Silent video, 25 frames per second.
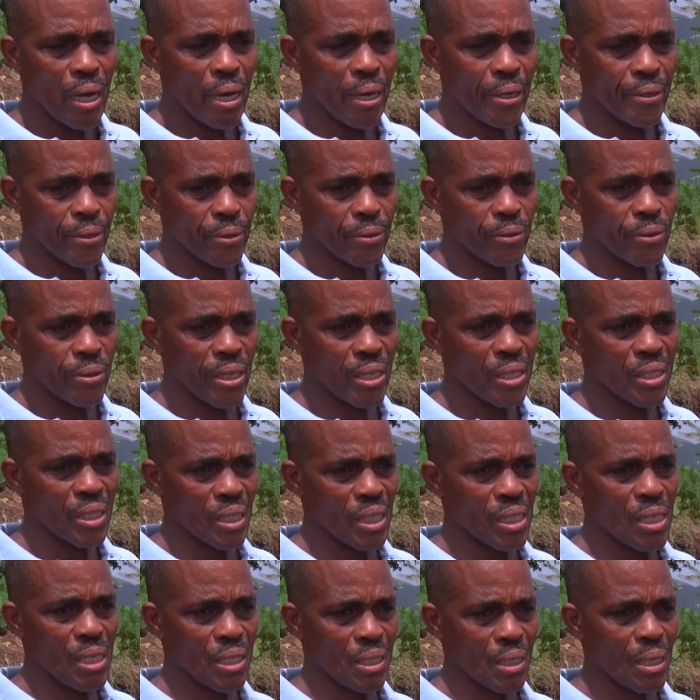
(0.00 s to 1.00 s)
And
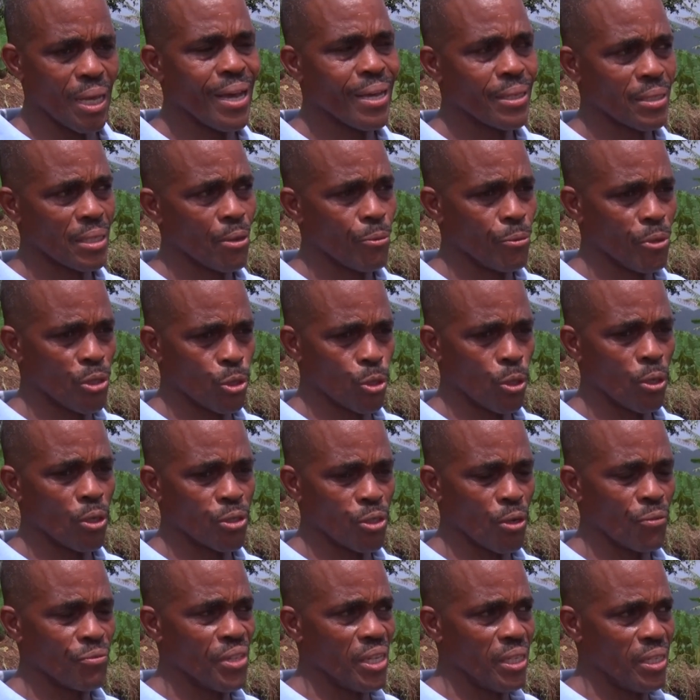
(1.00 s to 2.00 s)
this is as a
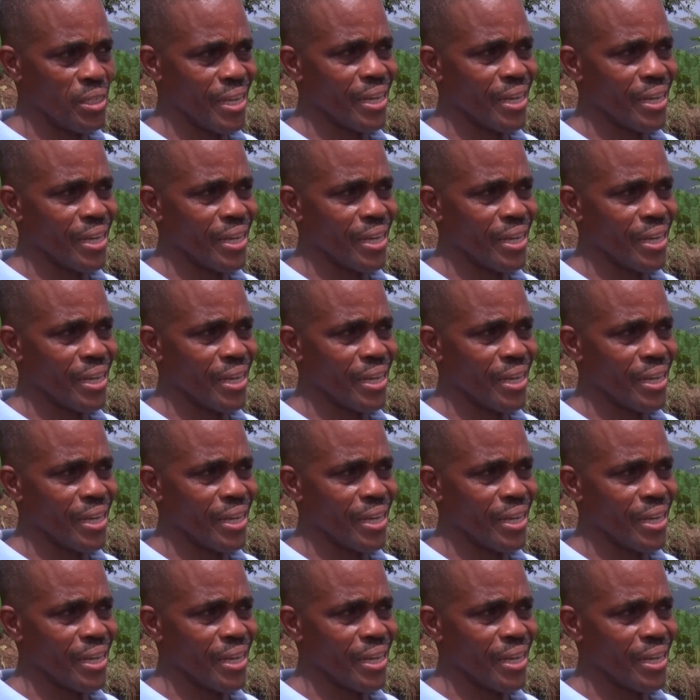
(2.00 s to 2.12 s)
result of the